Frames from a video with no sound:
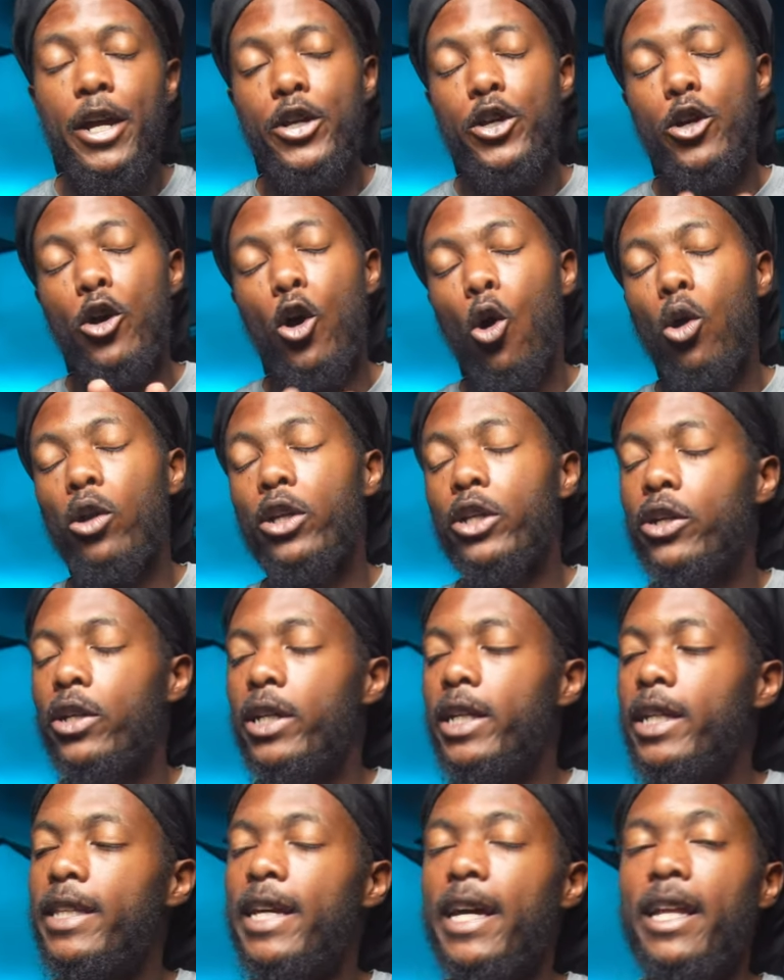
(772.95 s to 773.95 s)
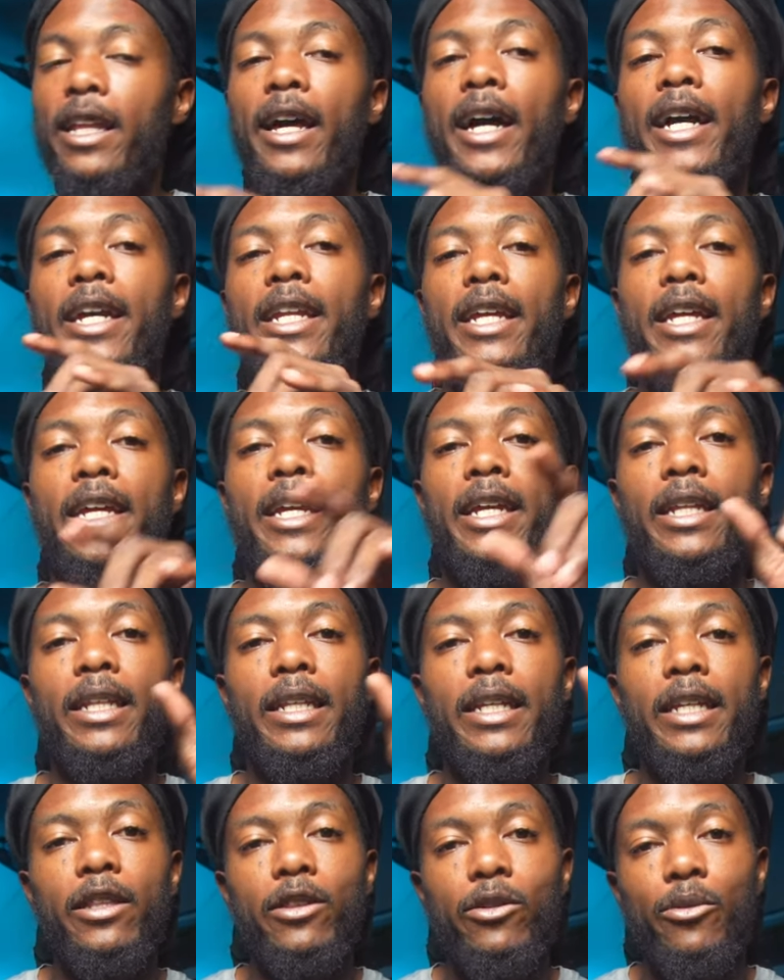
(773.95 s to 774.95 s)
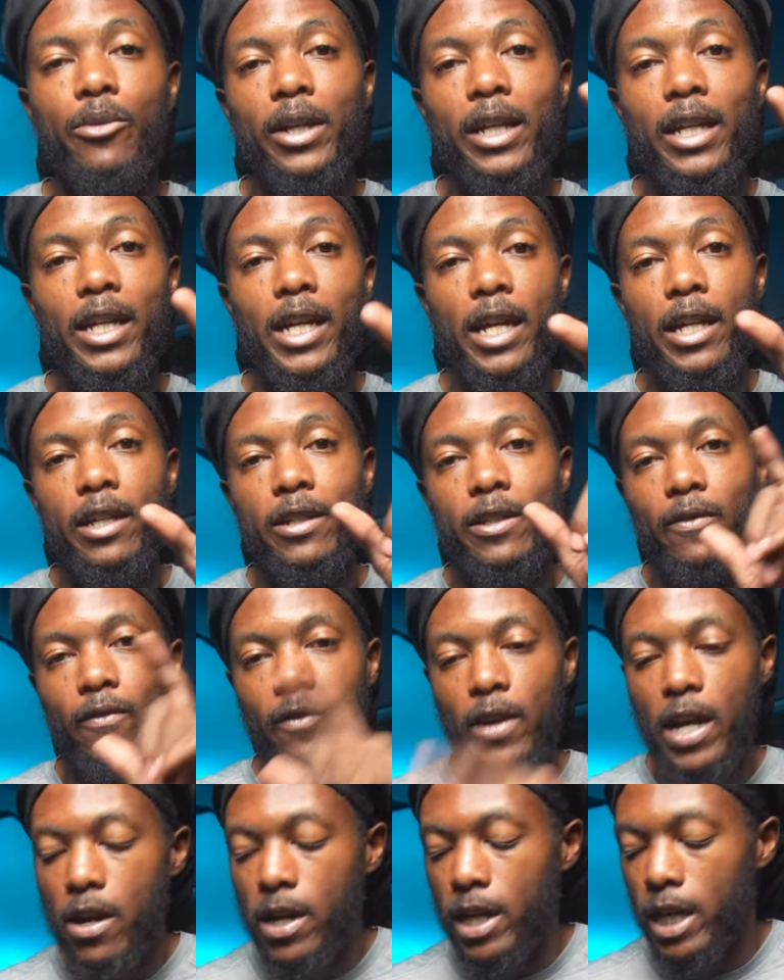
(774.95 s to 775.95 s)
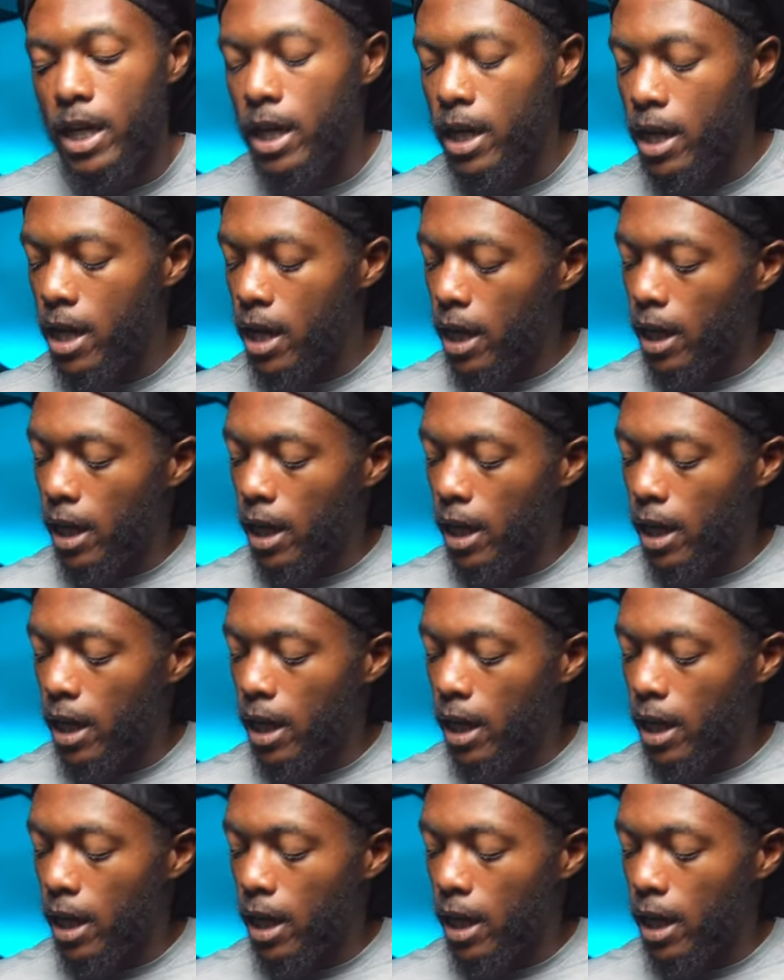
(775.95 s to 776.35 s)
you're only going to get that light in the 3S variant.